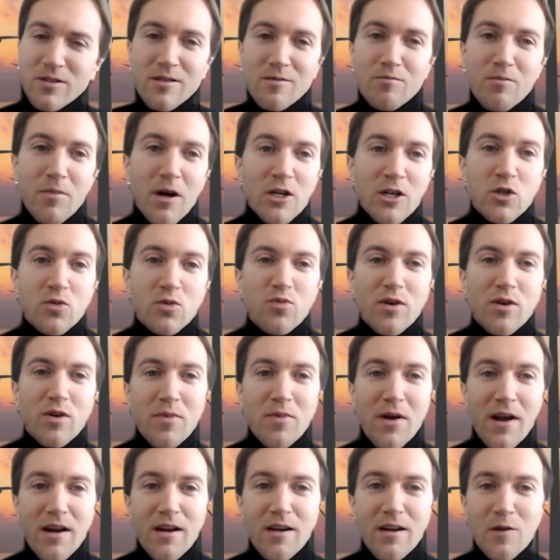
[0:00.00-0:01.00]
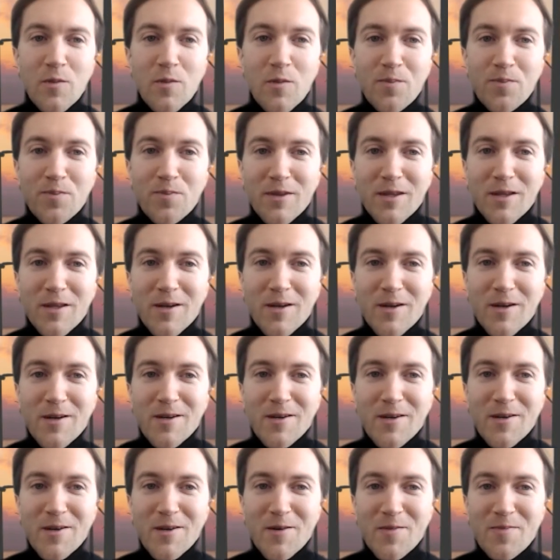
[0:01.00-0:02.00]
much prepared.
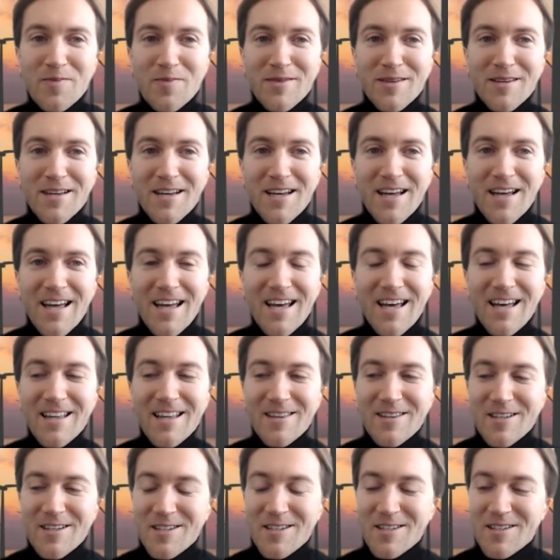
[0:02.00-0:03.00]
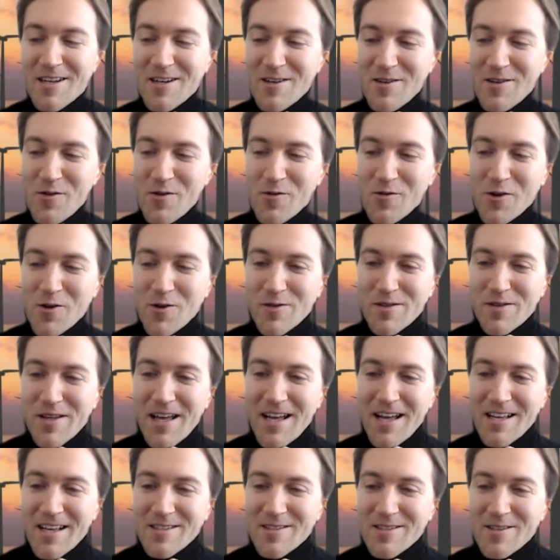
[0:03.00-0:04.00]
And this 10-year-old
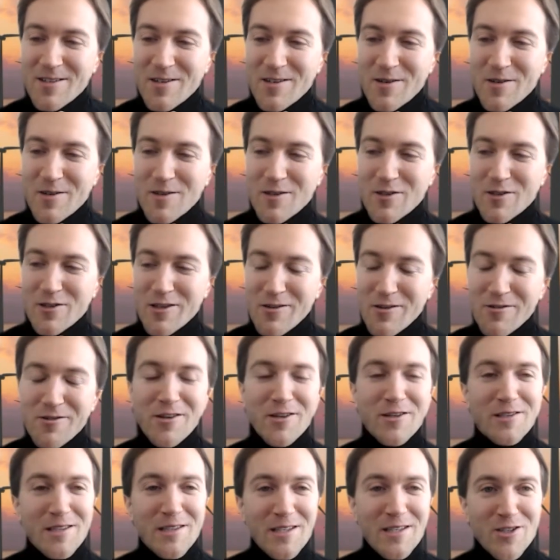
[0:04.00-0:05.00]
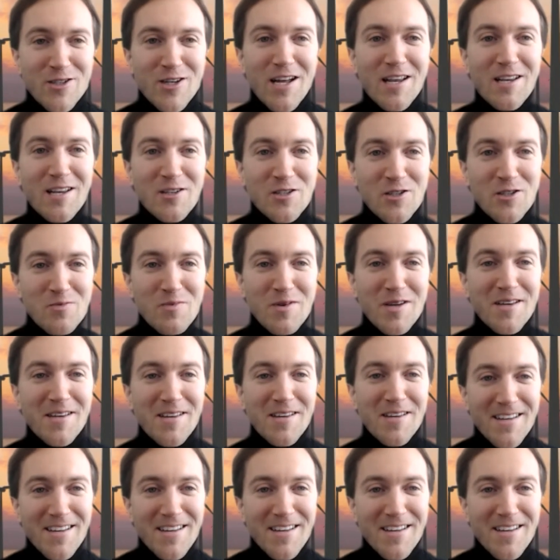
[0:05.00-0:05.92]
has seriously challenged me.